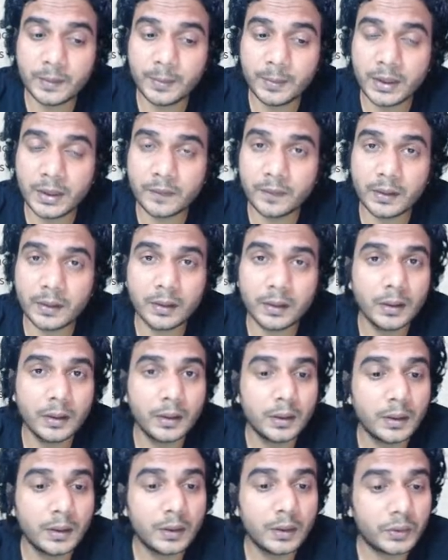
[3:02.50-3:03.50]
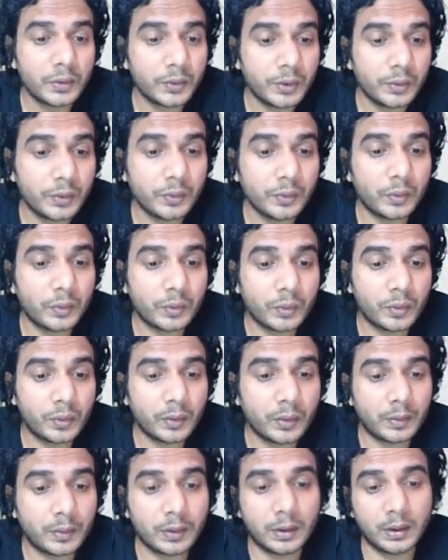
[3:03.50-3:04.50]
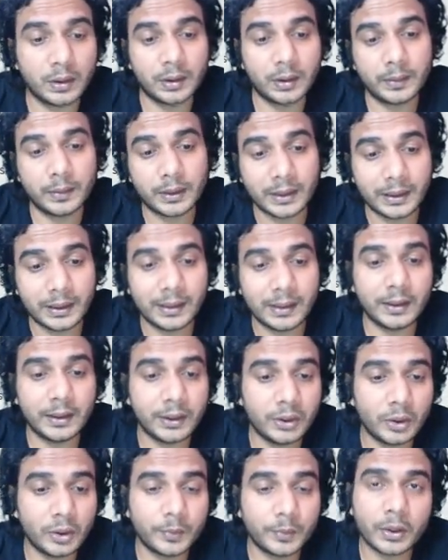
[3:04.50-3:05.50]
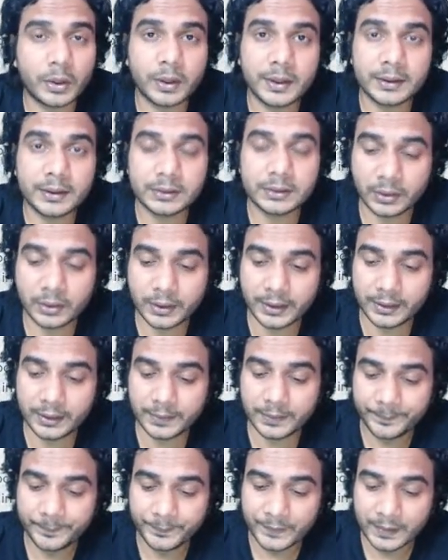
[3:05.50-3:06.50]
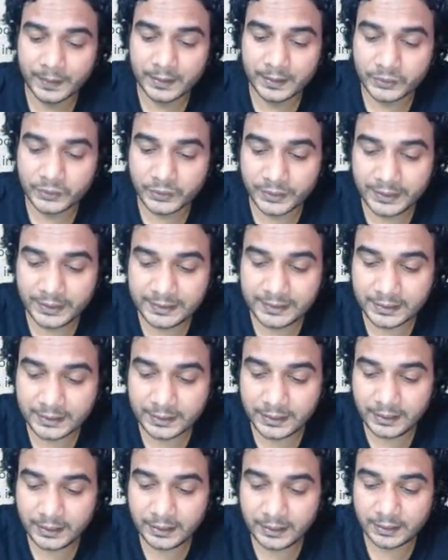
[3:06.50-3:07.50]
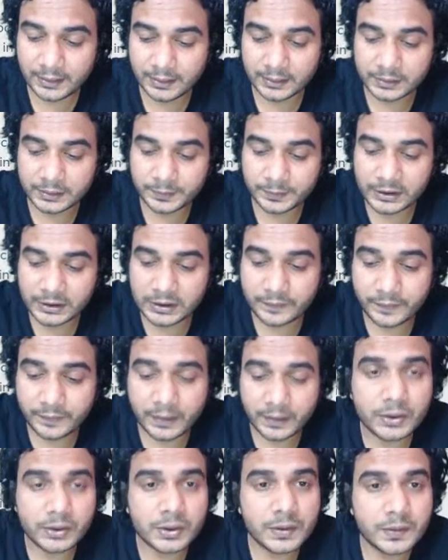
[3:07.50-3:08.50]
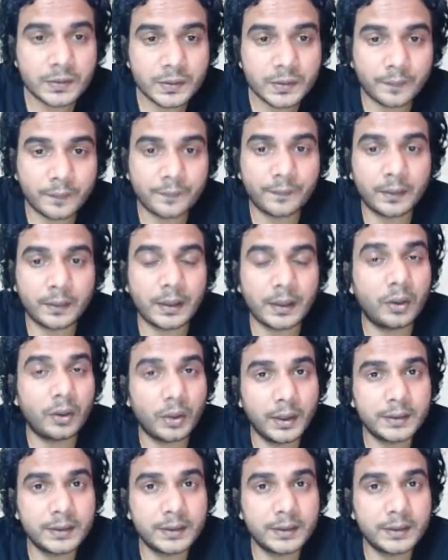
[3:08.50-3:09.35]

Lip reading: be given to you, highlighting your progress. All right. So these are the specifications of iconic